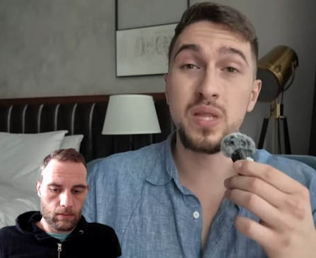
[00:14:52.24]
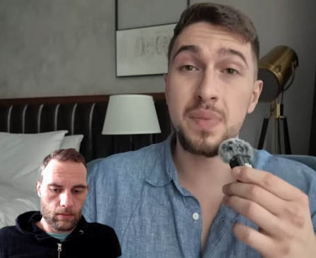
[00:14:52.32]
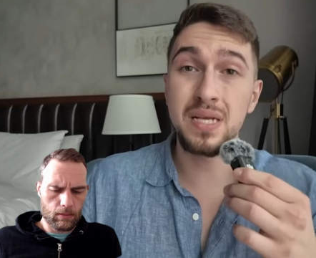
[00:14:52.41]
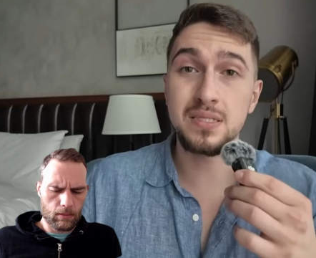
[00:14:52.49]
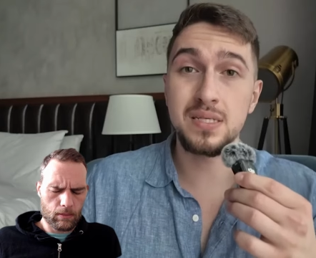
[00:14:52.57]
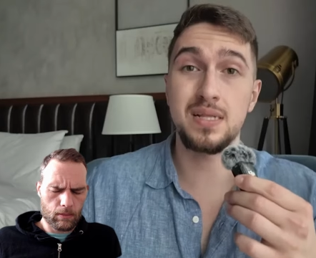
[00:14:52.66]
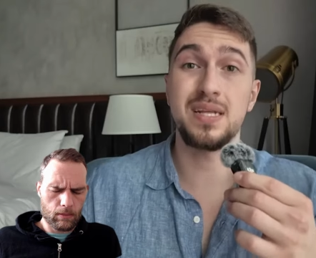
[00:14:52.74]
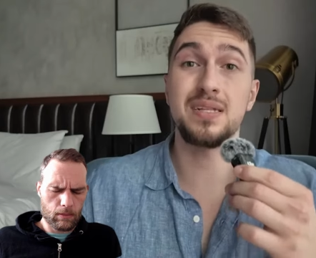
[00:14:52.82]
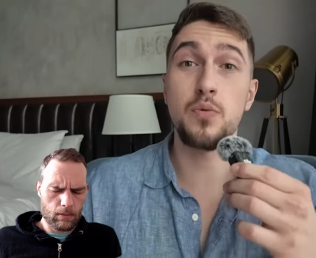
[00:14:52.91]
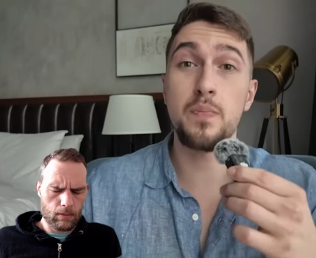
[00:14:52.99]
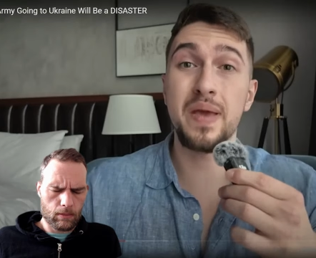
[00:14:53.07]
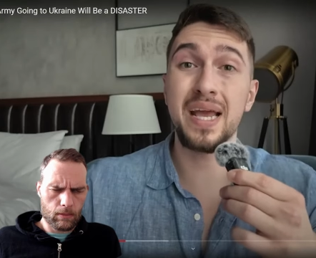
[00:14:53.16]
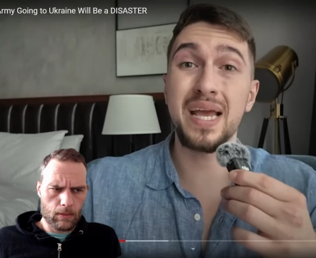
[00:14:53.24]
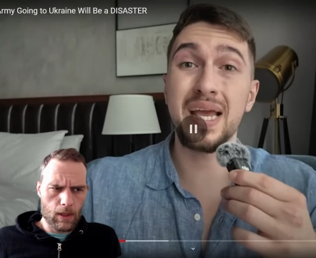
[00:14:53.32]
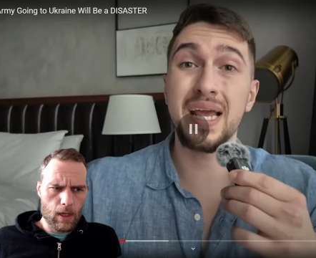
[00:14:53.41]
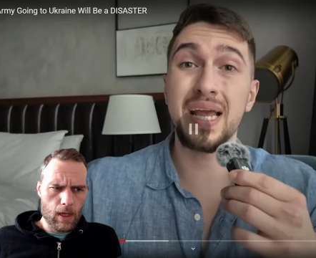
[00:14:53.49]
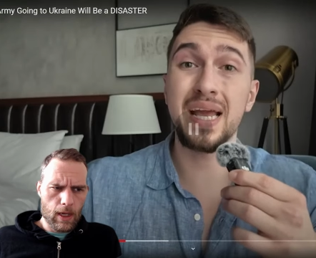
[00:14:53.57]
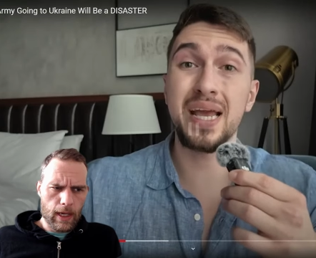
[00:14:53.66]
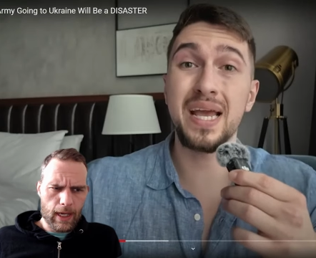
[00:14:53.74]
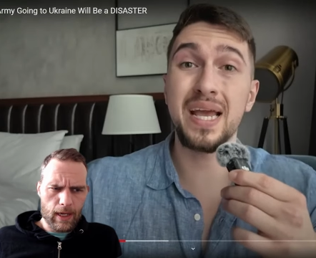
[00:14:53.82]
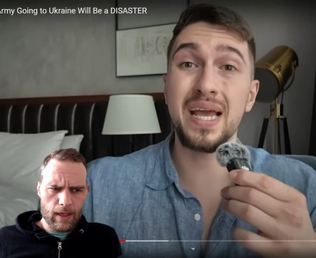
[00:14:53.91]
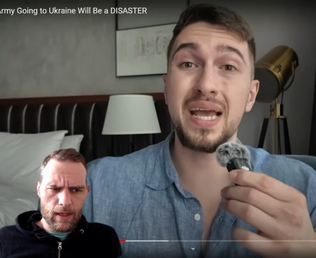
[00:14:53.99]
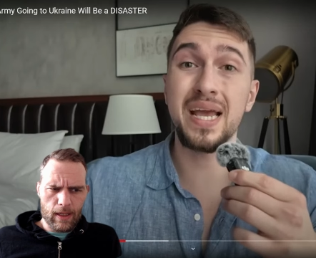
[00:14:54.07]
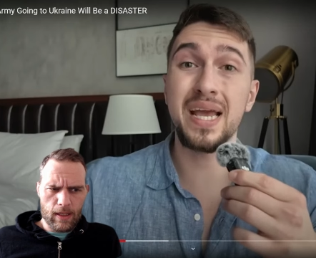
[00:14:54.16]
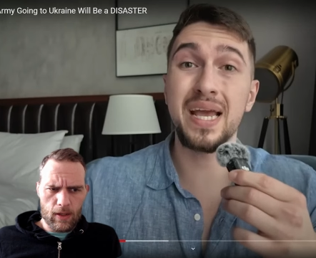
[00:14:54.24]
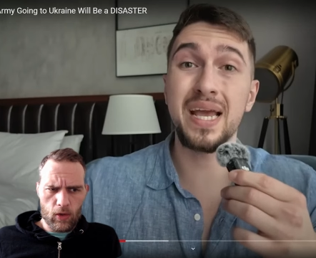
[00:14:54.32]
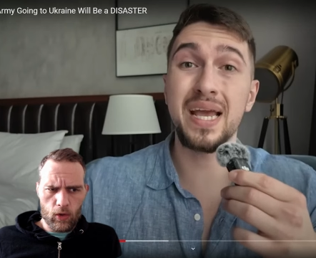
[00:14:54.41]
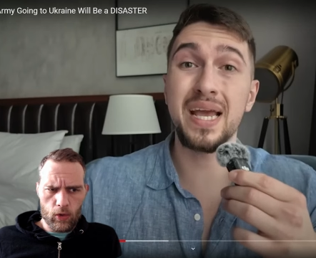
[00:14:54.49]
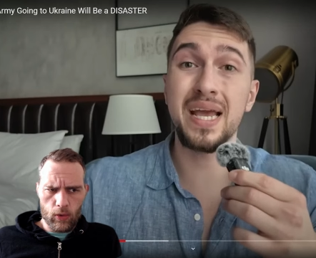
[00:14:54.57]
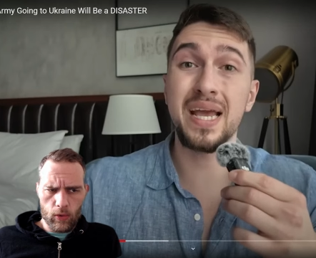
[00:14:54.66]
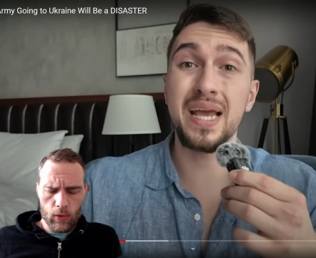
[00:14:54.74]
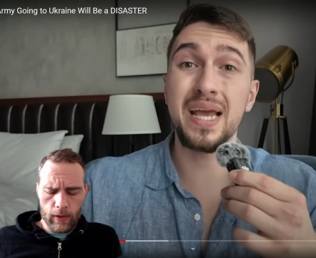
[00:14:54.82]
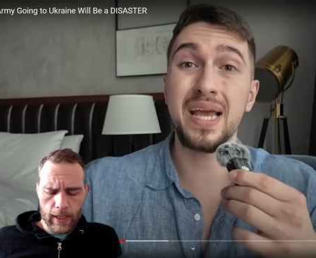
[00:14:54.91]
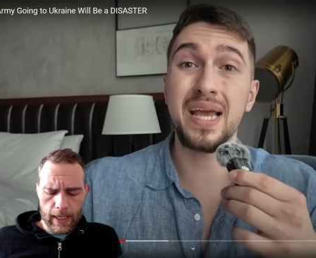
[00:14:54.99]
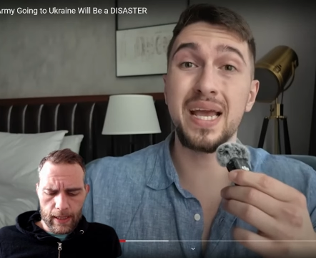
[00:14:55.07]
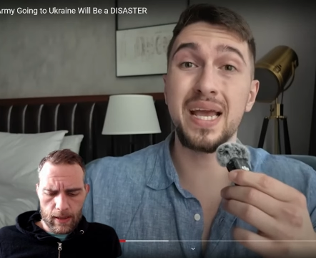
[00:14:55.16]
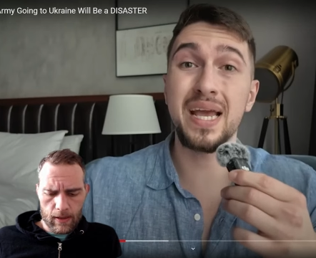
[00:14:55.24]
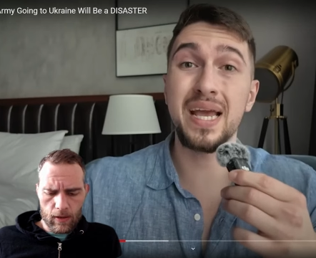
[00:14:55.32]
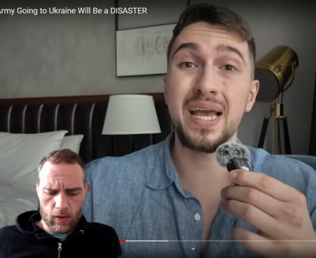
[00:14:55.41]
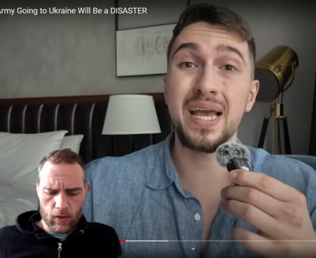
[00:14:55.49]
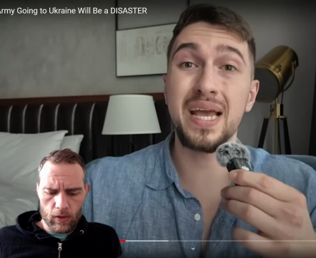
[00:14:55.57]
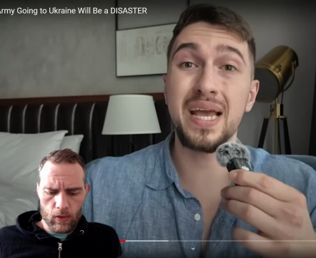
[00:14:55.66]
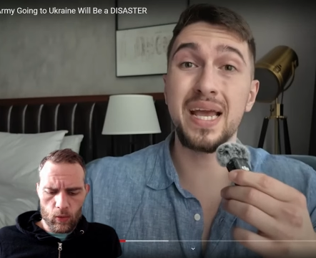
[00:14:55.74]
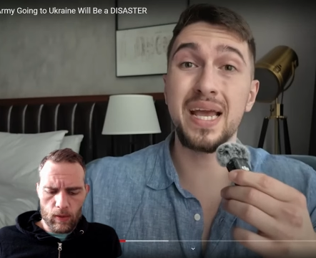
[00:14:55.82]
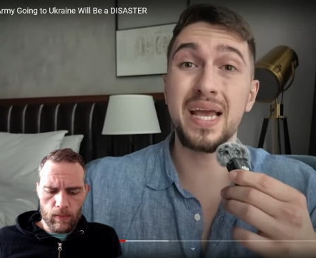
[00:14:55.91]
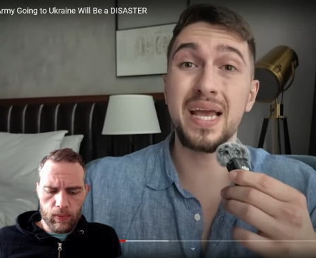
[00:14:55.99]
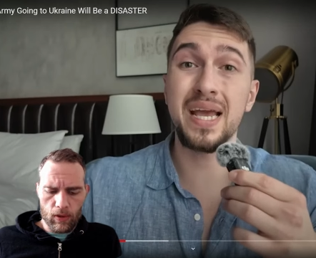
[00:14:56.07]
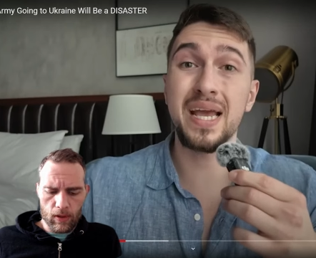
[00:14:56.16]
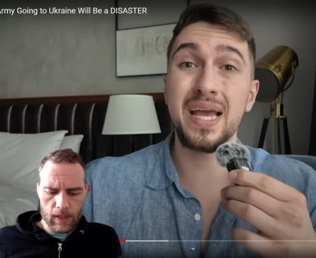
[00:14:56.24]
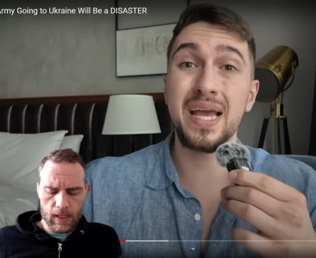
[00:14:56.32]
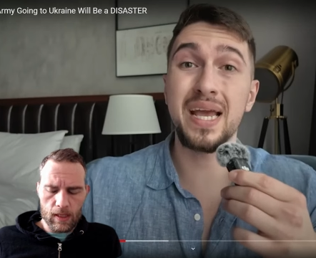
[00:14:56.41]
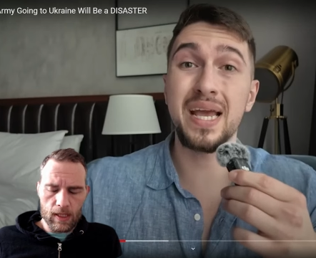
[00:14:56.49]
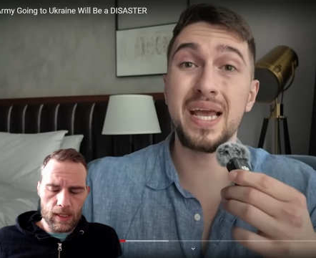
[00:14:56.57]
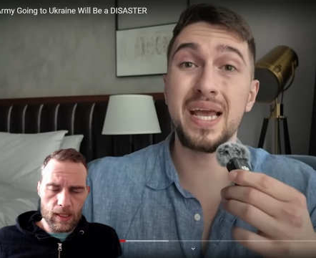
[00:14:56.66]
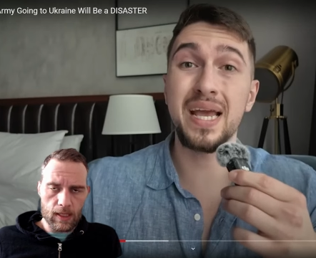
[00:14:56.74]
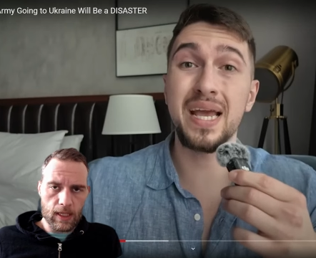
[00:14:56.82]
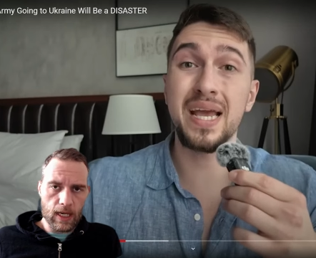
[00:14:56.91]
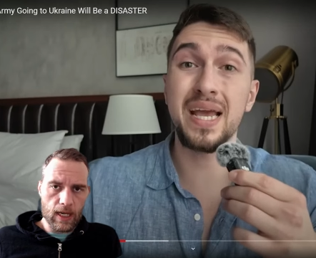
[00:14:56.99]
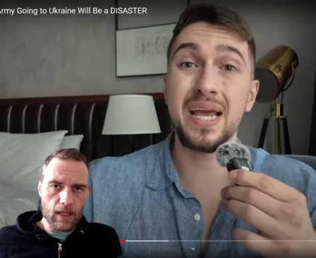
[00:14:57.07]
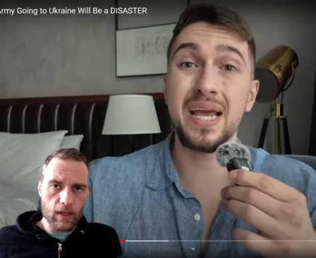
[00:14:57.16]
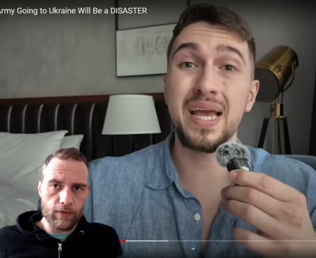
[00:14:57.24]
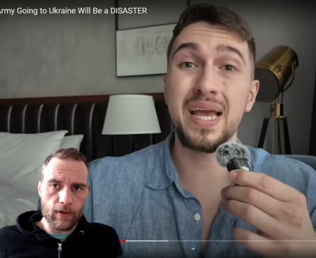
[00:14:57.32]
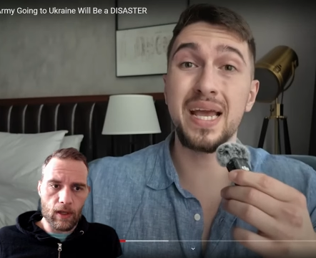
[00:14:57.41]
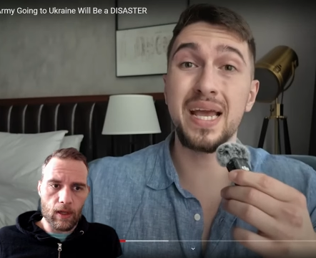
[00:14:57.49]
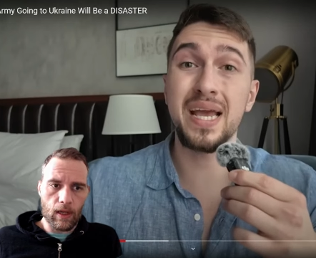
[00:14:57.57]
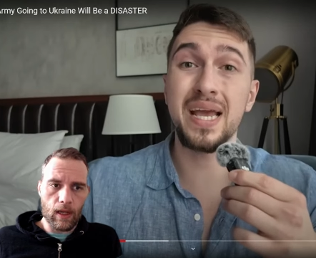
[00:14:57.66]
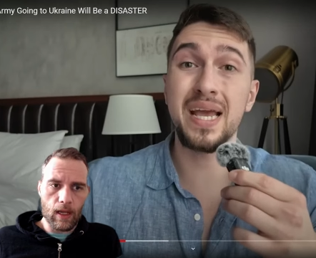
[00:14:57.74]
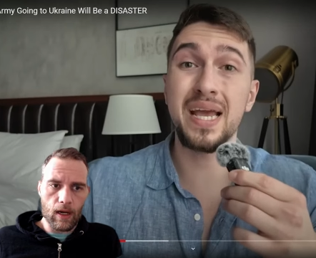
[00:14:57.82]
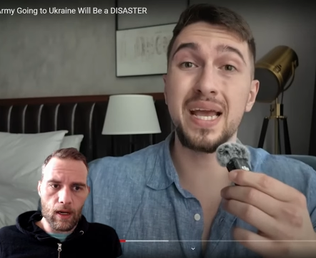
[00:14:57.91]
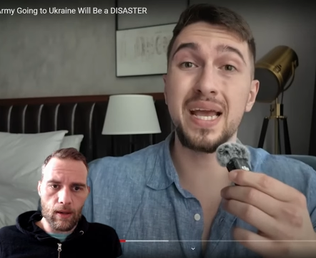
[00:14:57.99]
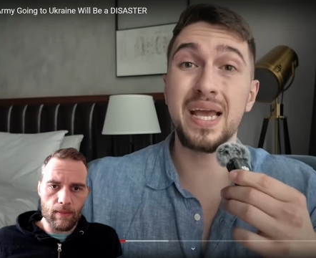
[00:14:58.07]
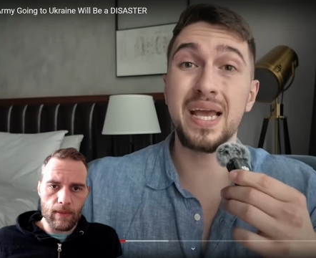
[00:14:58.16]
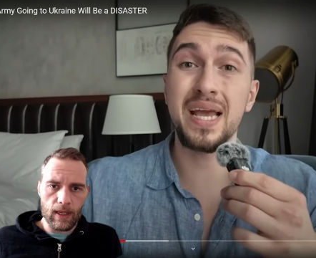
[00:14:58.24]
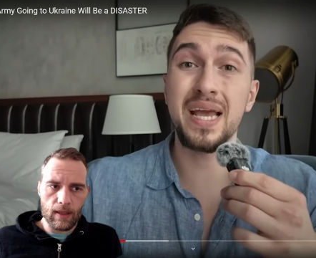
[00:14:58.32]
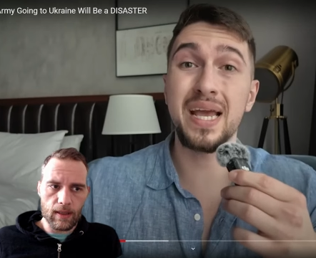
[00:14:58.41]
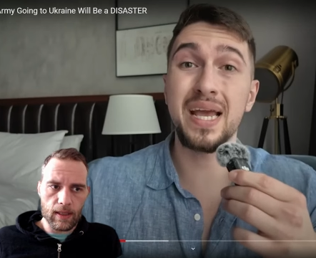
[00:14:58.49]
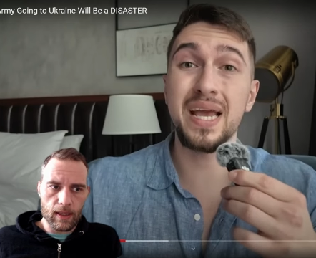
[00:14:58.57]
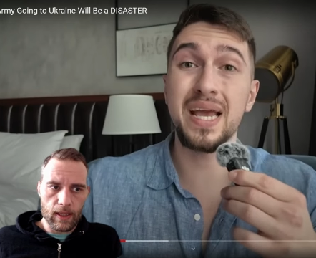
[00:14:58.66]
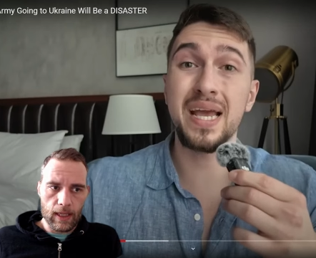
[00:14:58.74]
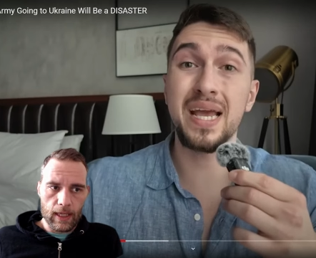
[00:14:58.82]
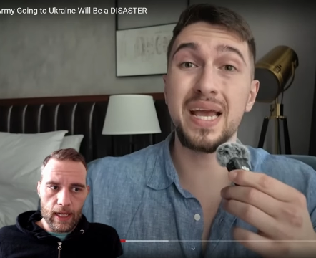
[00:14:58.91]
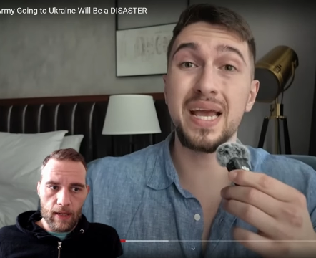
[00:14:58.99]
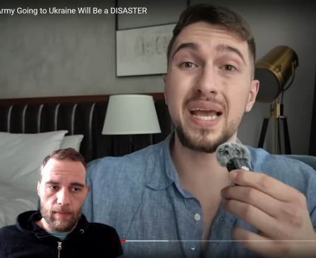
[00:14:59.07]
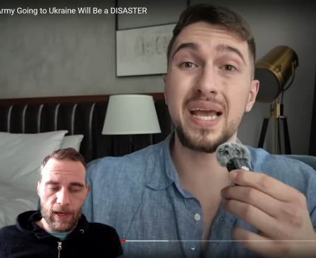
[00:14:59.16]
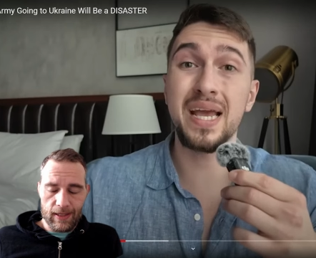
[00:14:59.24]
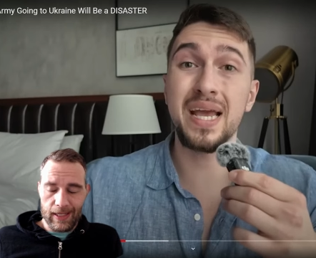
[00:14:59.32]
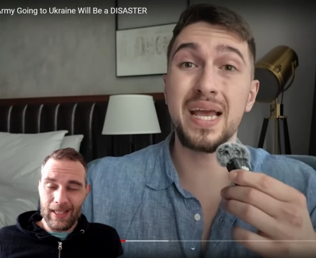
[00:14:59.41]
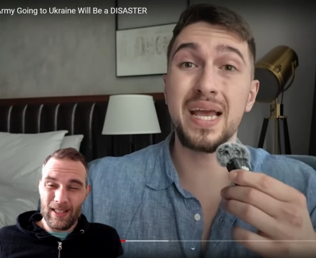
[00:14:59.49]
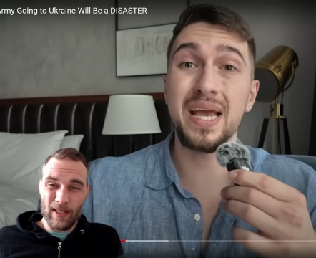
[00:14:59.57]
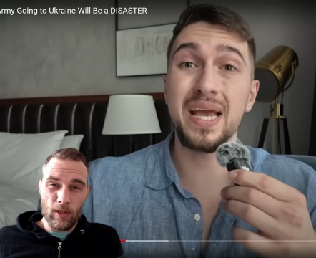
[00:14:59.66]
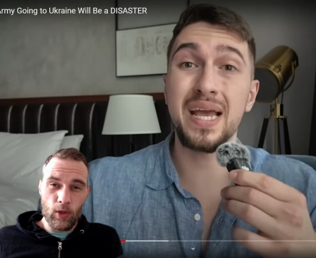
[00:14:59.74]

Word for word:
Speaker 1: With that being said, that the big...
Speaker 2: And it's true that the report is kind of alarming, but it's